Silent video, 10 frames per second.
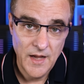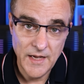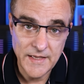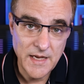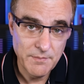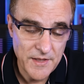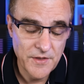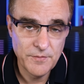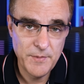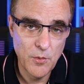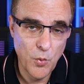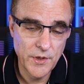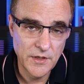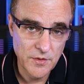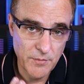Again, may this be a
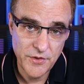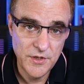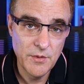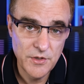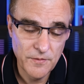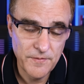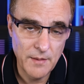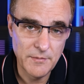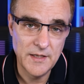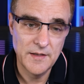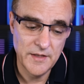warning to both you and your family